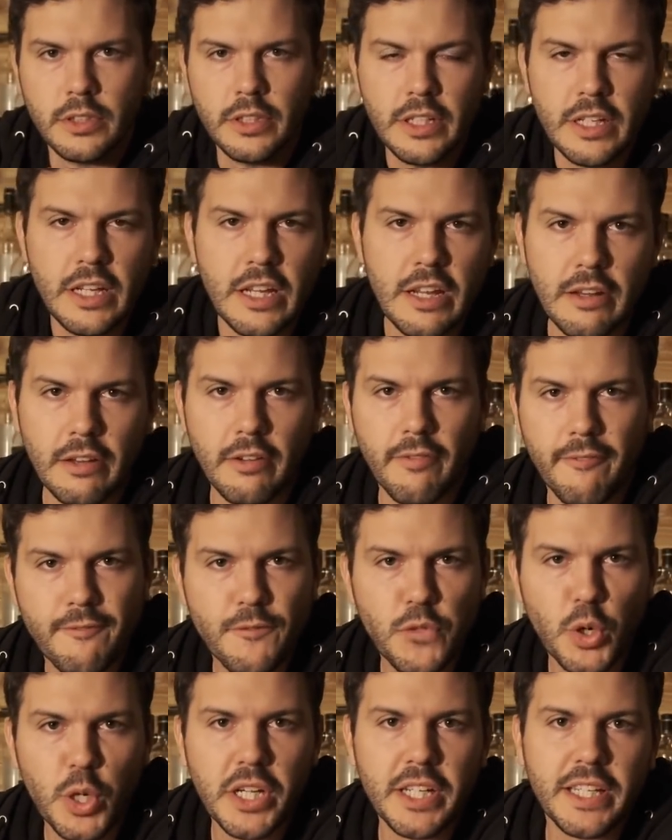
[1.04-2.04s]
Neat
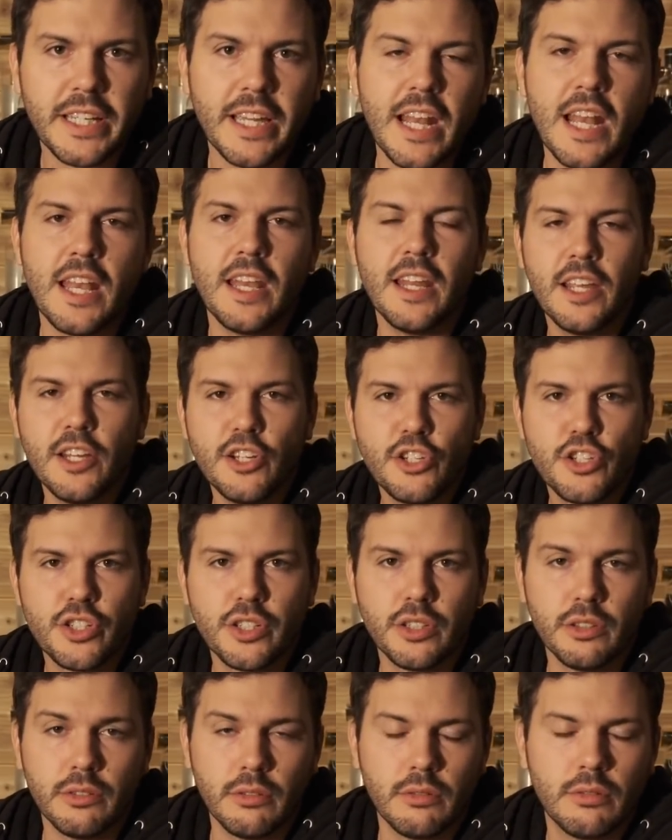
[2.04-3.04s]
freaking
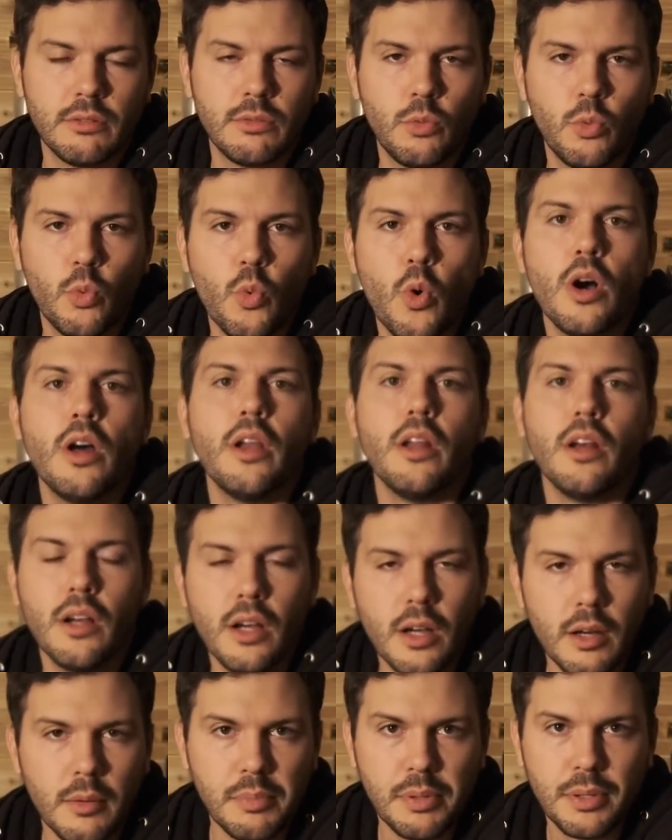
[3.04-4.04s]
nation, what
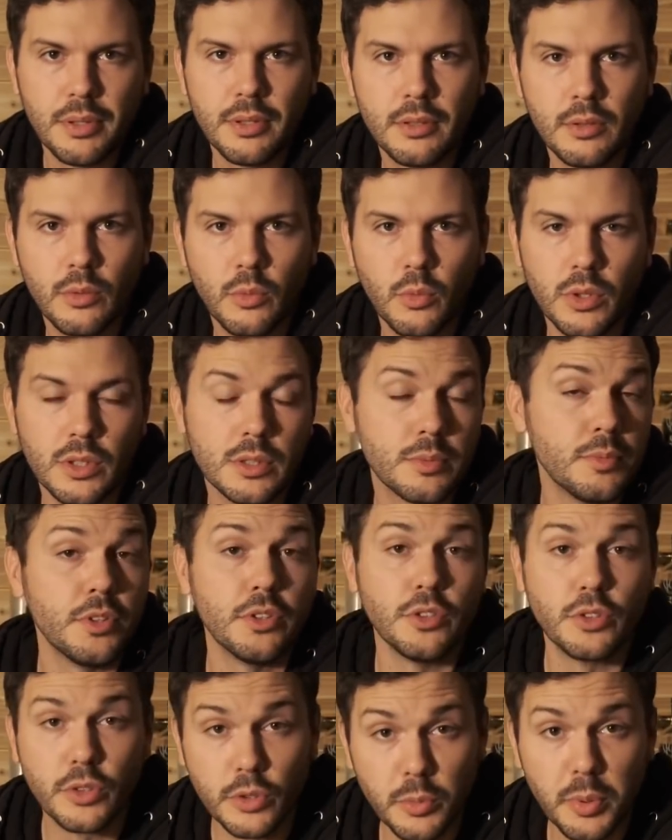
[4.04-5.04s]
up? Welcome to
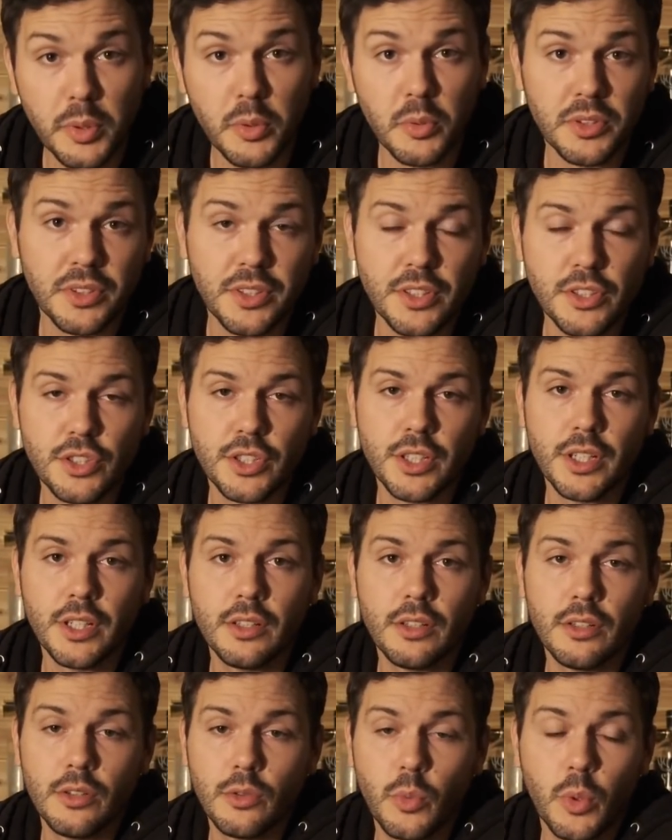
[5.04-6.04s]
the Droopy Whiskey
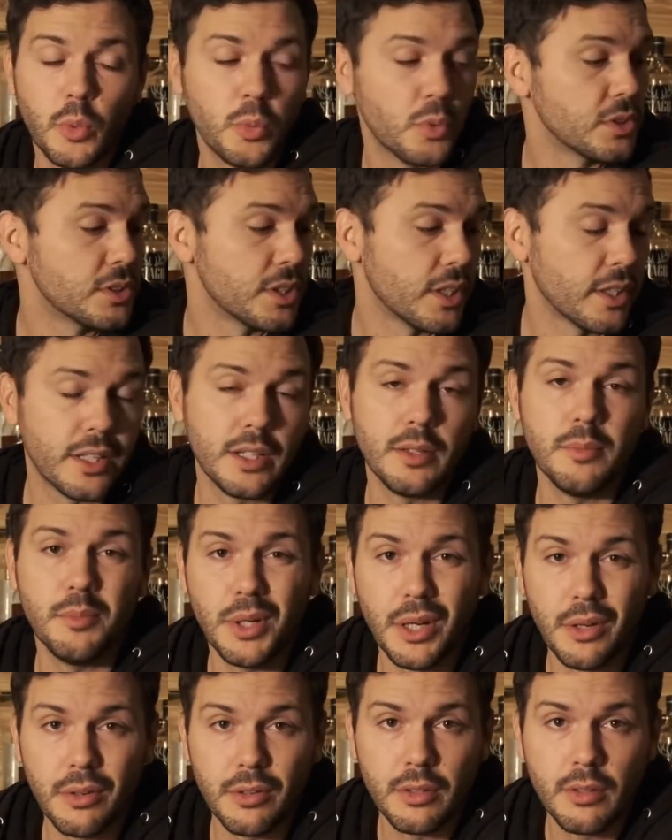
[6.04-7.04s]
channel, where we're talking
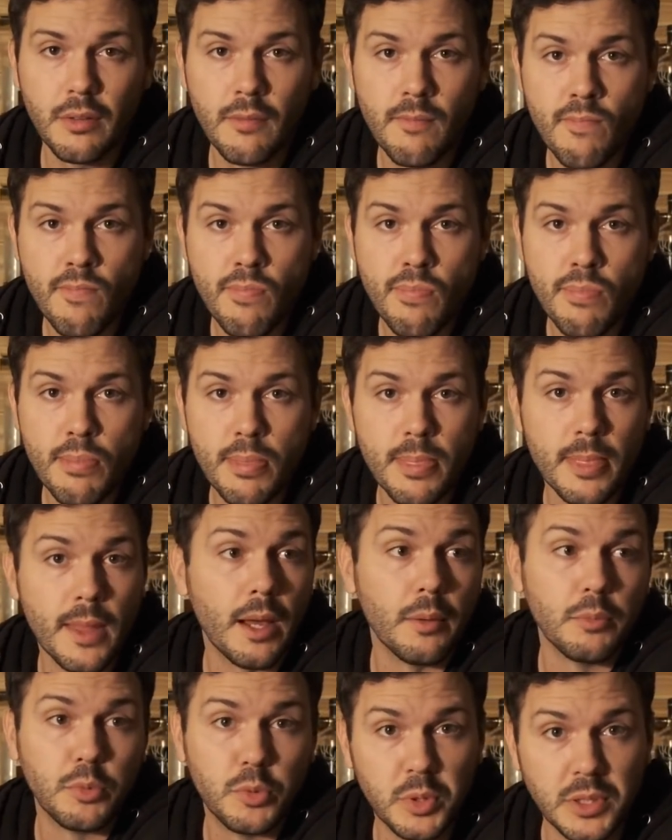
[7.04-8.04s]
about
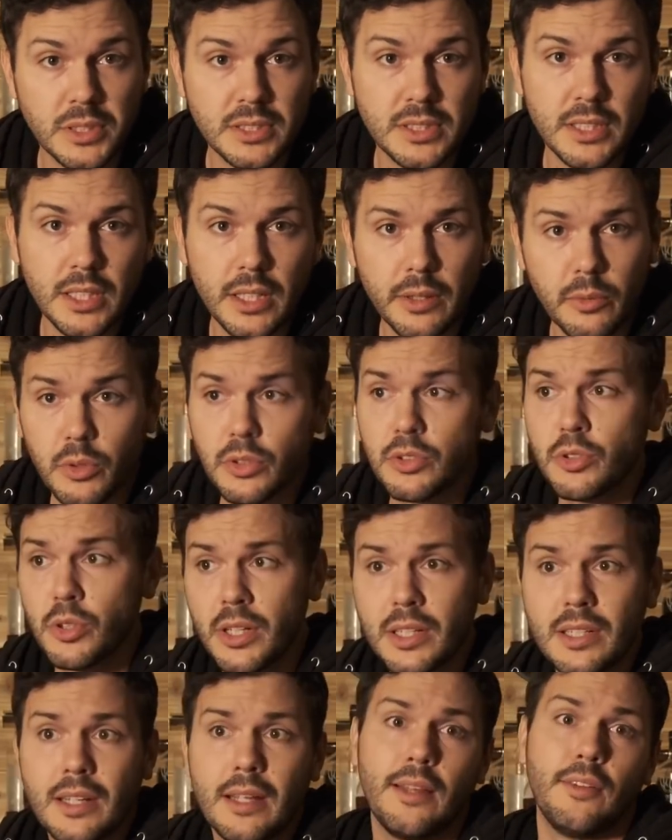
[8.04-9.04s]
Knob Creek today. We're
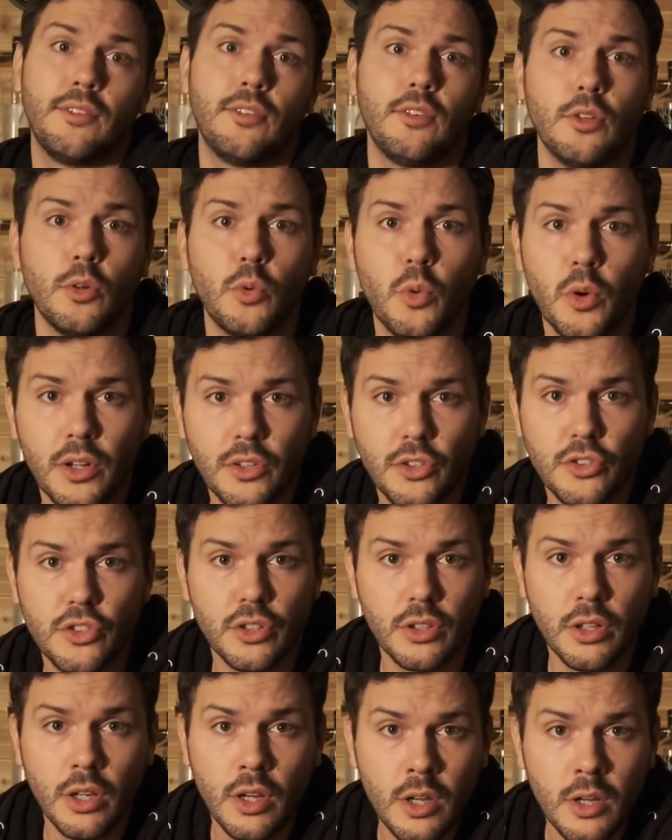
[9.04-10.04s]
trying to answer the
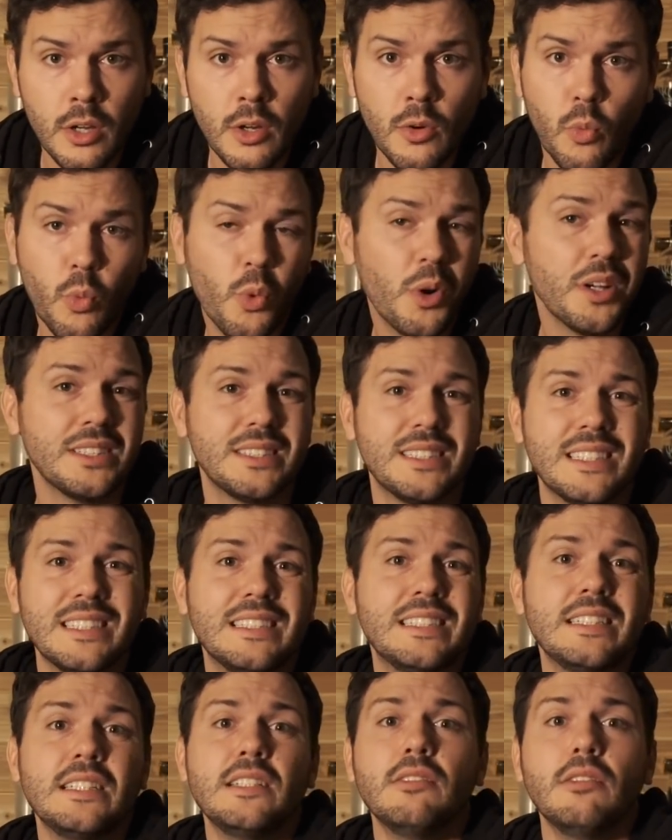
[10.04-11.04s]
question, what is the
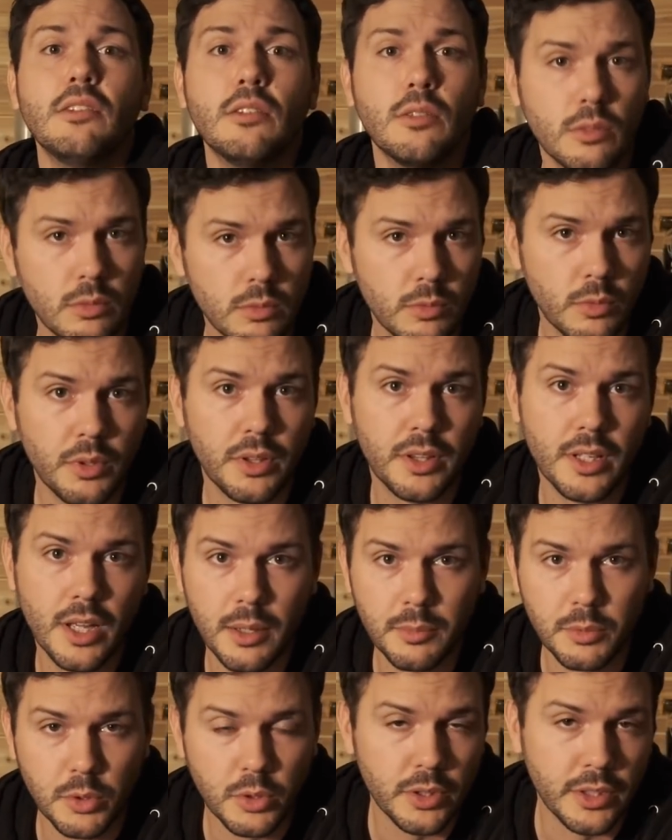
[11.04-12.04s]
deal with
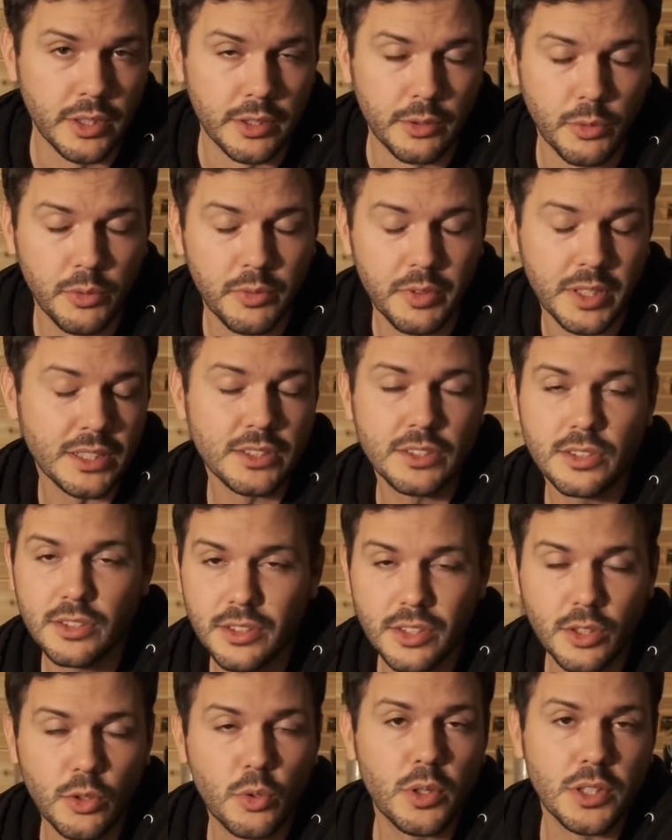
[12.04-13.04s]
Knob Creek? We've
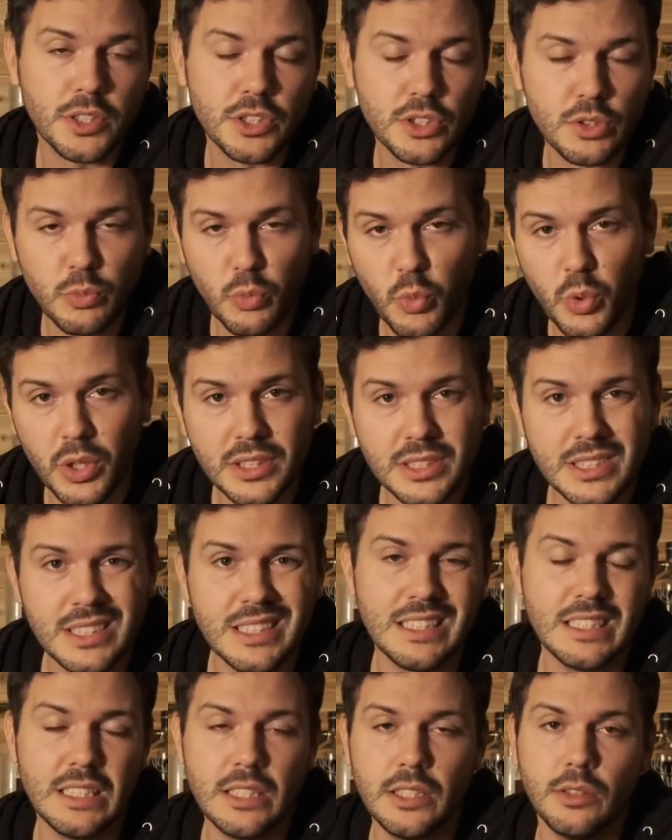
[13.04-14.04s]
answered the question, what is the
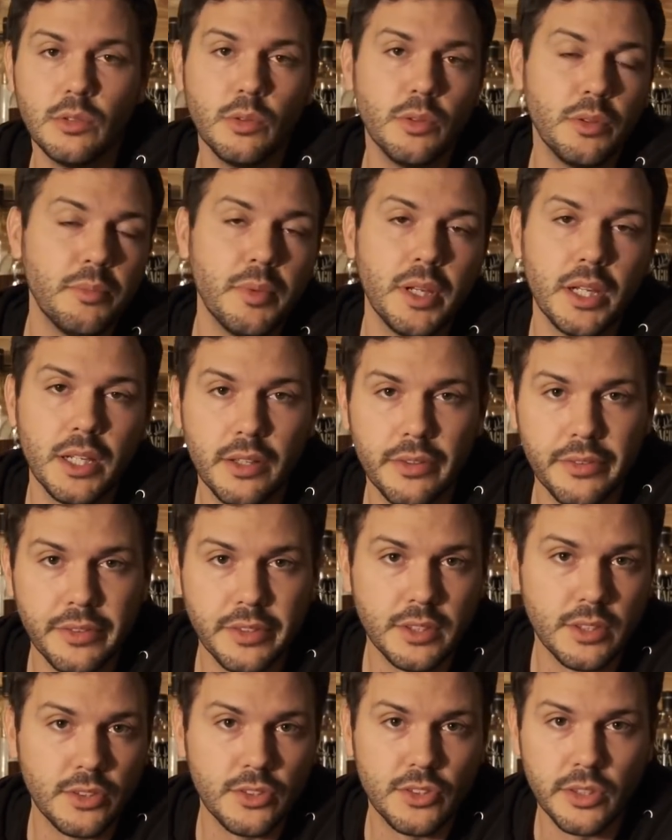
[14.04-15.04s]
deal with many other
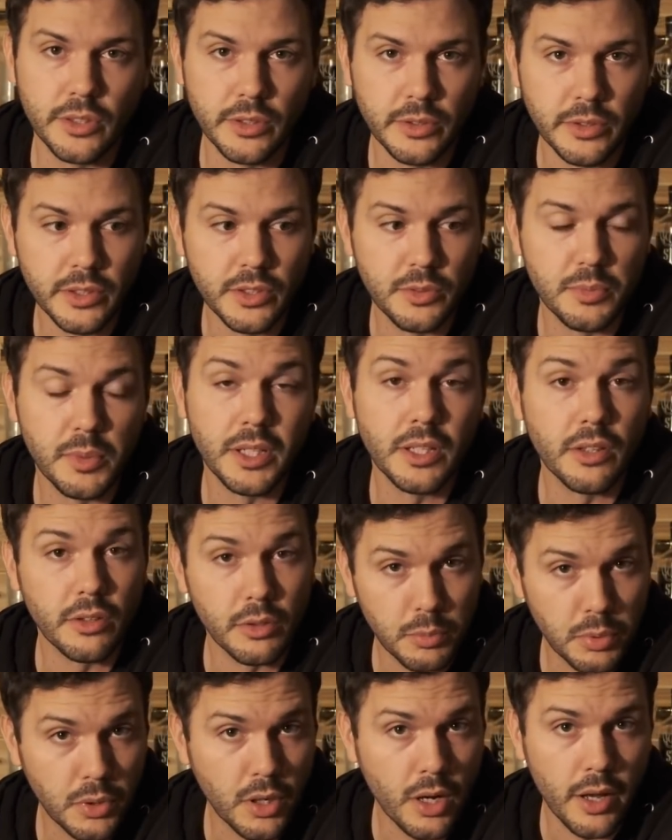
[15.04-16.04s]
distilleries, many
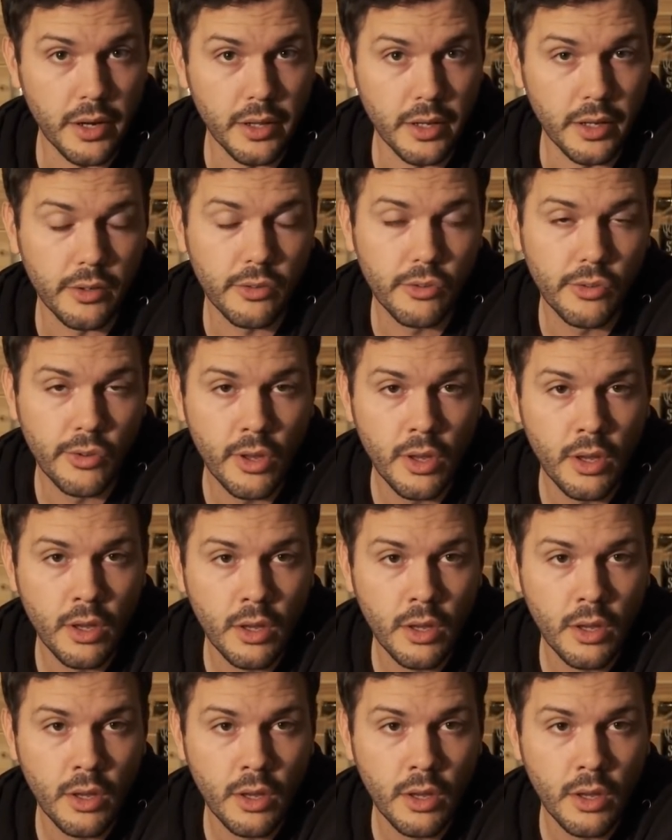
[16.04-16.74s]
other products,